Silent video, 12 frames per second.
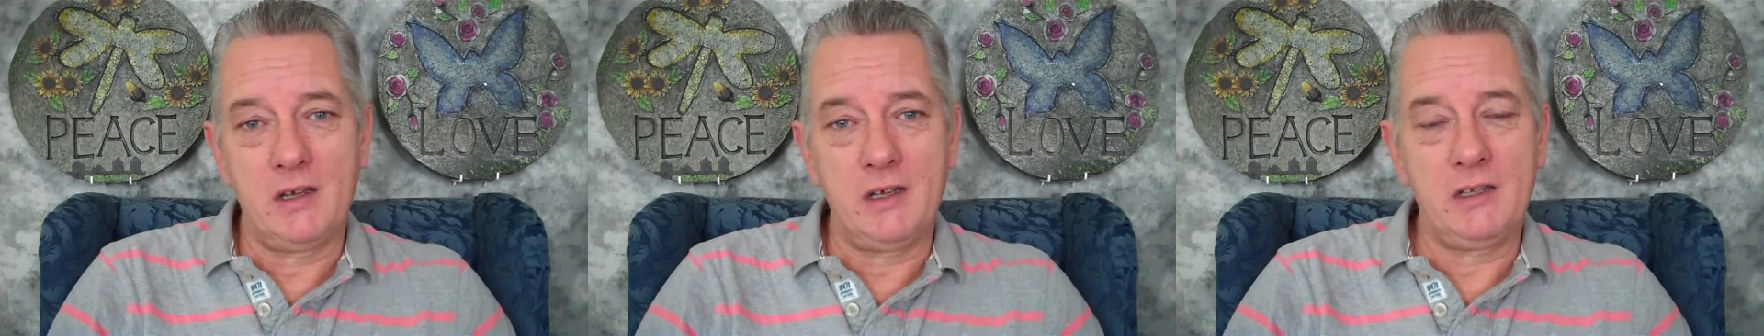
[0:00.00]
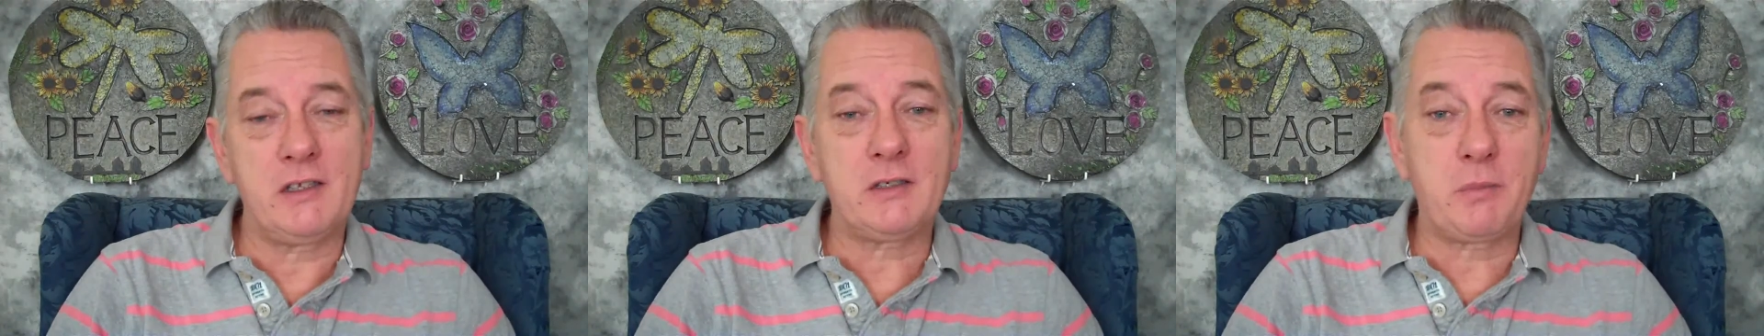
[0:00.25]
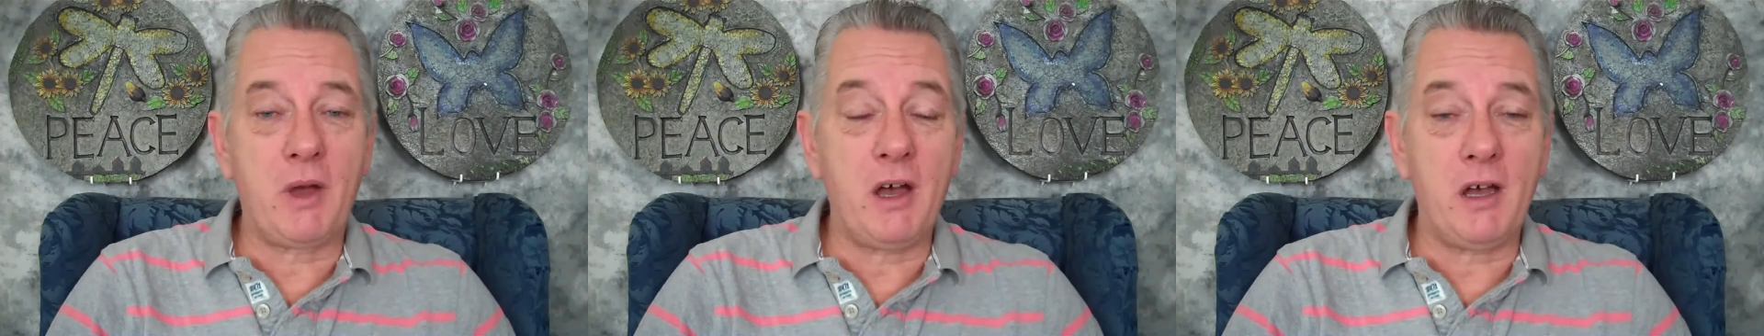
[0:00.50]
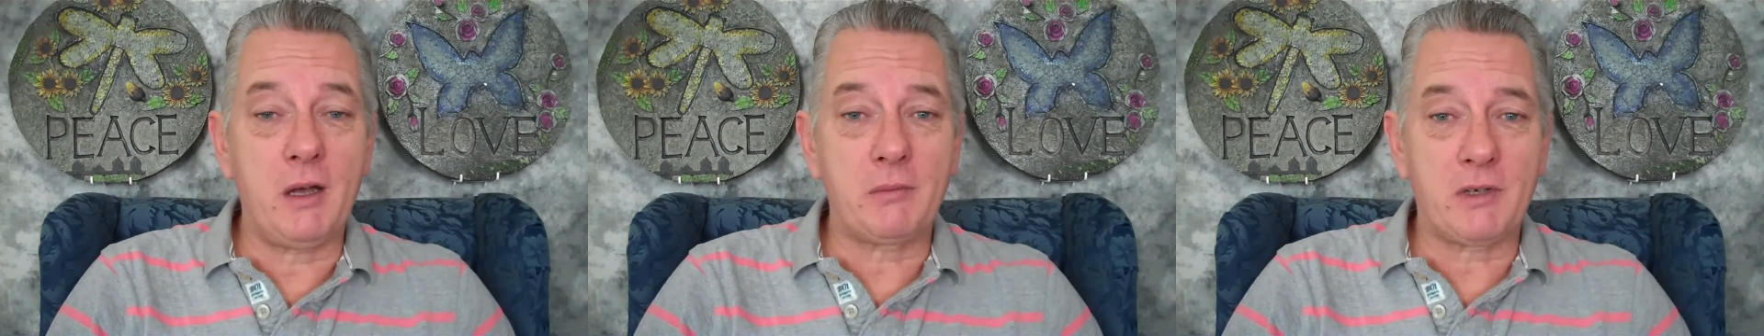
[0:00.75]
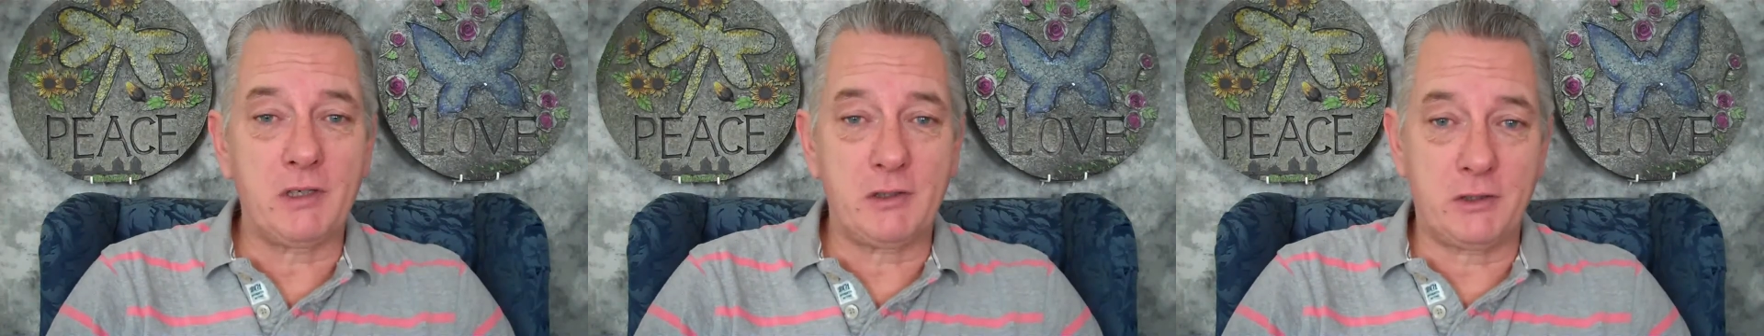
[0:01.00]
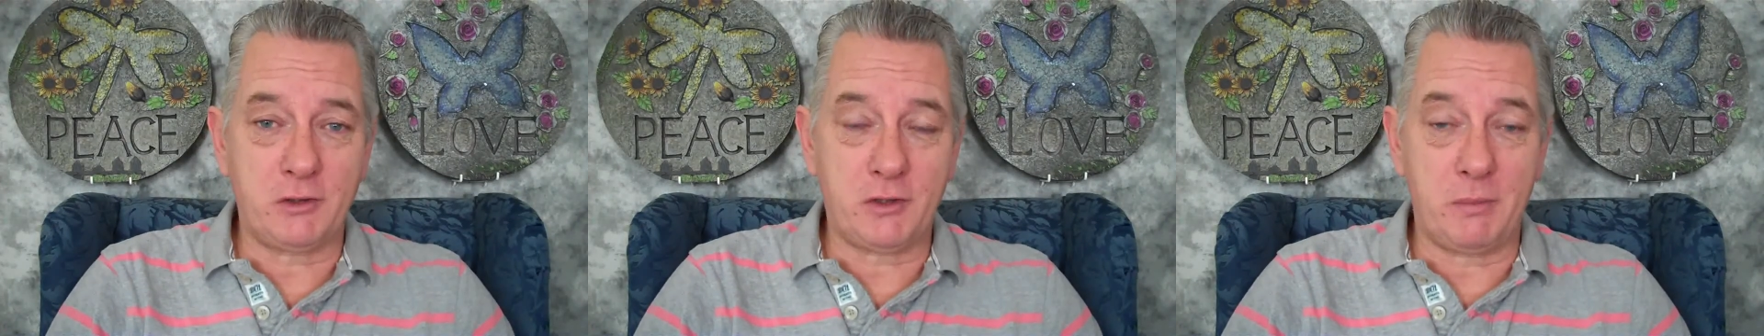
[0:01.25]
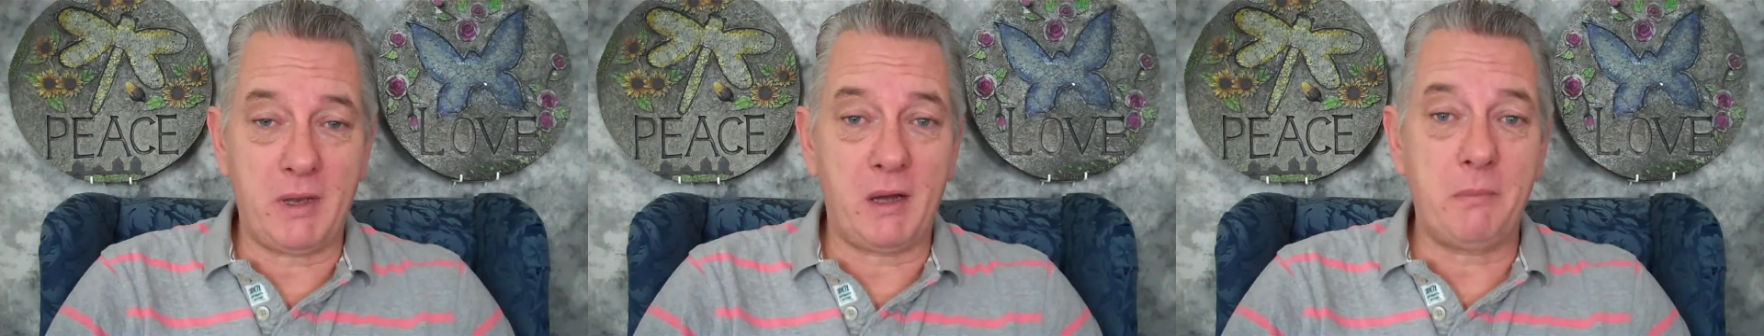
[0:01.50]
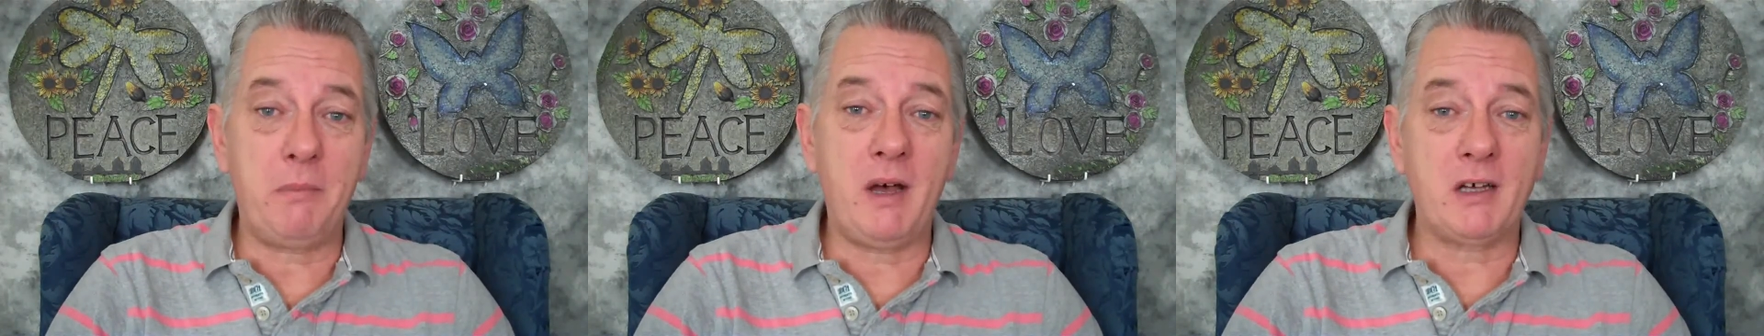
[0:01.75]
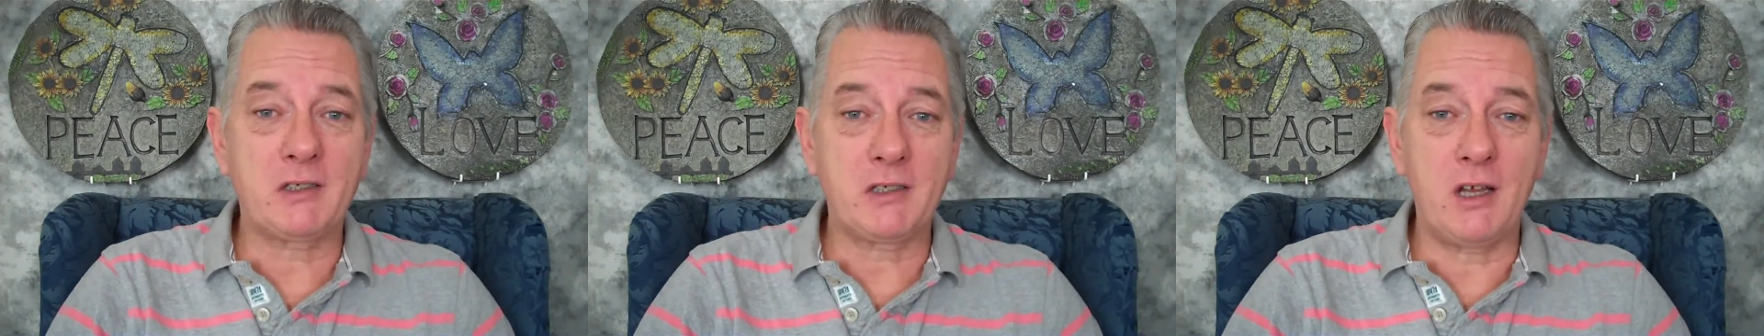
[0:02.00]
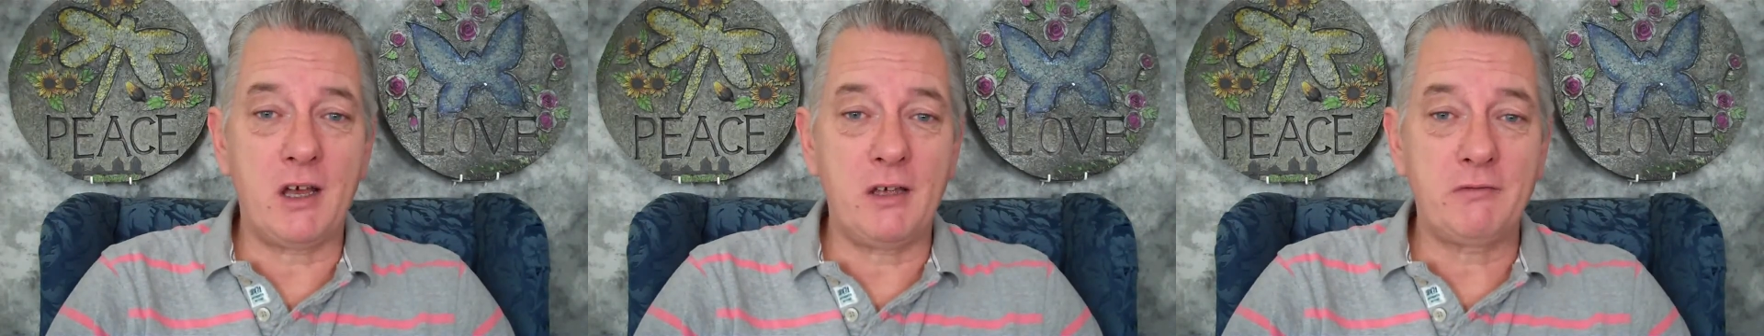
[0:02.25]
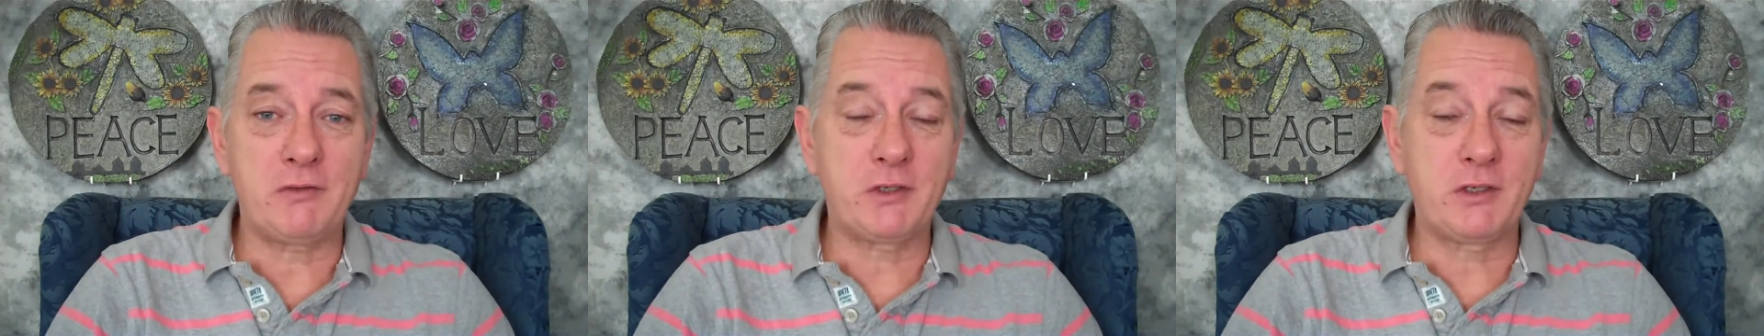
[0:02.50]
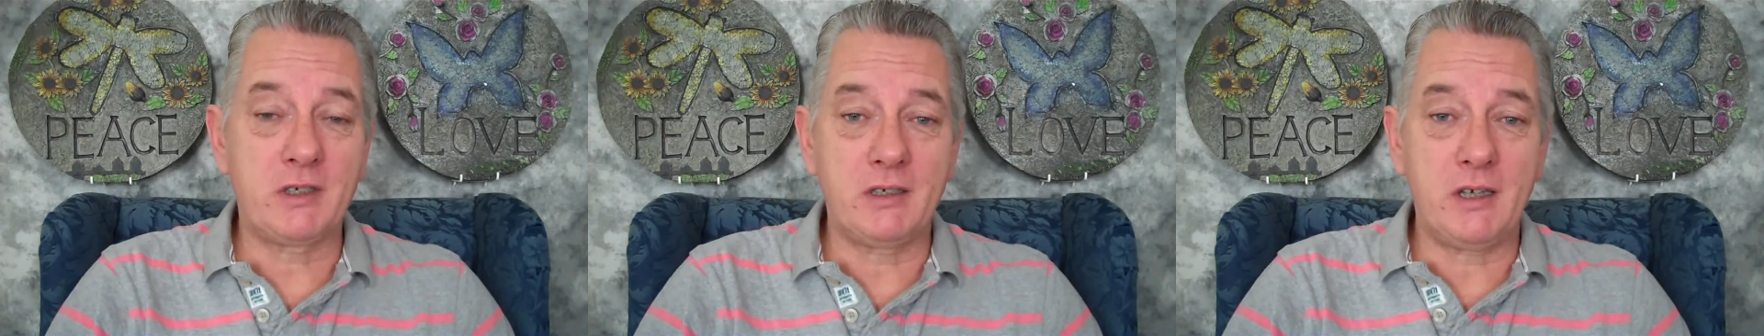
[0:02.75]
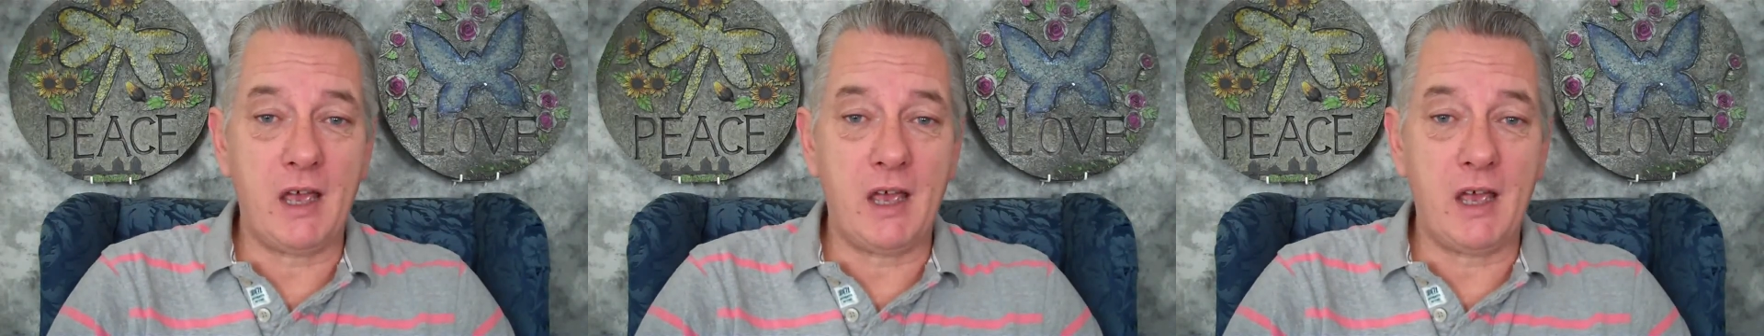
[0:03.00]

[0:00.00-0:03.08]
In this part I'm going to talk about past lives